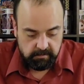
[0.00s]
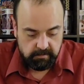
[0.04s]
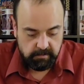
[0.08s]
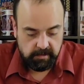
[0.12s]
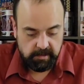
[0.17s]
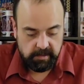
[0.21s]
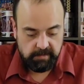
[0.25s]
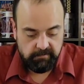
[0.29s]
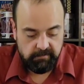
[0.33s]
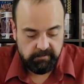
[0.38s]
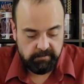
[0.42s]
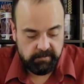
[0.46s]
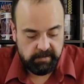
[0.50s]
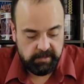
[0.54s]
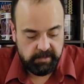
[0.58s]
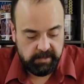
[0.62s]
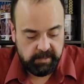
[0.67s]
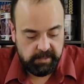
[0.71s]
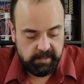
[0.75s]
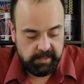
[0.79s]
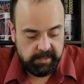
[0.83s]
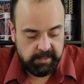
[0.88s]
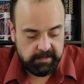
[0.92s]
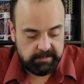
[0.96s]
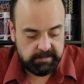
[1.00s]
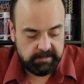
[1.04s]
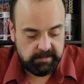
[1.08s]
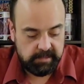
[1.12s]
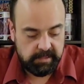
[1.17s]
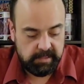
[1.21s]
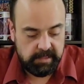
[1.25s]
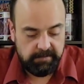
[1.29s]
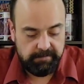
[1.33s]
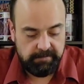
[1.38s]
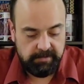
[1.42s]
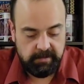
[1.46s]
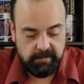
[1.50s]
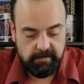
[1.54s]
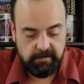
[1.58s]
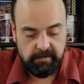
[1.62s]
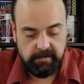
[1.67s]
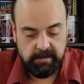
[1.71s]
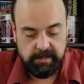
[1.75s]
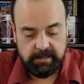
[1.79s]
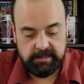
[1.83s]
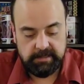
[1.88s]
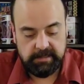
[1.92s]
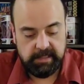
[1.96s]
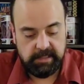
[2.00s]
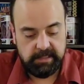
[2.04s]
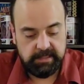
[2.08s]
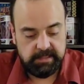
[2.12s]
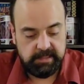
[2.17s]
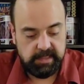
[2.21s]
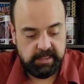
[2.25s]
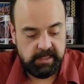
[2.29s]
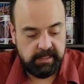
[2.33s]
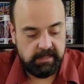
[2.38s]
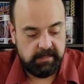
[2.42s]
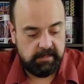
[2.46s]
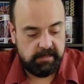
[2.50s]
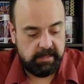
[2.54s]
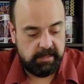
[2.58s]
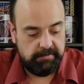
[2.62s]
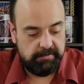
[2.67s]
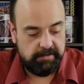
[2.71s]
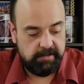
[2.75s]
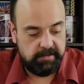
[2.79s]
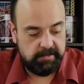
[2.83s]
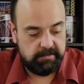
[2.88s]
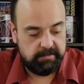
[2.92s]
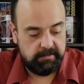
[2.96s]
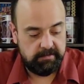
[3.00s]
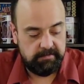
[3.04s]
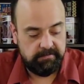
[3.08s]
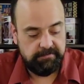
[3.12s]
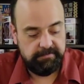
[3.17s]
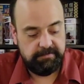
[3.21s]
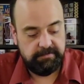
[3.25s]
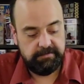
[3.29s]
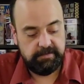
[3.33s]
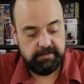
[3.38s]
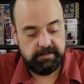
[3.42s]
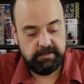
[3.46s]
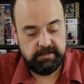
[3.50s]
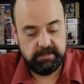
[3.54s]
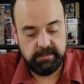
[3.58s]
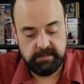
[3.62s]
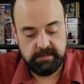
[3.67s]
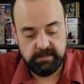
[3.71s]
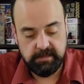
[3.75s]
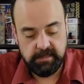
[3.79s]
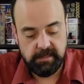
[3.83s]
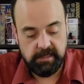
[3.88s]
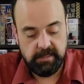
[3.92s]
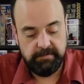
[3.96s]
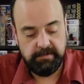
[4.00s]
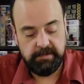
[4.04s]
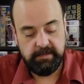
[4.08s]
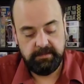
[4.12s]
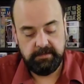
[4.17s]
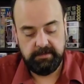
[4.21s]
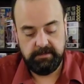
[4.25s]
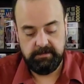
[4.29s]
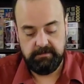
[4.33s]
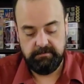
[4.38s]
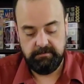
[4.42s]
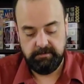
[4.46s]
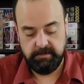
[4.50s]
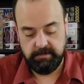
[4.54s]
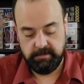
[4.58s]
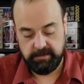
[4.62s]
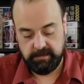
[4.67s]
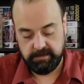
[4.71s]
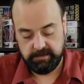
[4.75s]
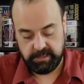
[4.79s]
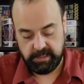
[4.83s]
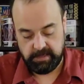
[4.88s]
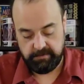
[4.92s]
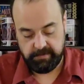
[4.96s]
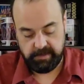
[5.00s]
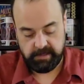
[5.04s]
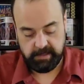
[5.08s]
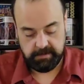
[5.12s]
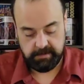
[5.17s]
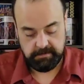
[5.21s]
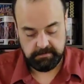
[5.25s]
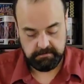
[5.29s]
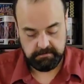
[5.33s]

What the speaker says: Everybody has a copy, or has 18 copies, or 56 copies. It really is that bad.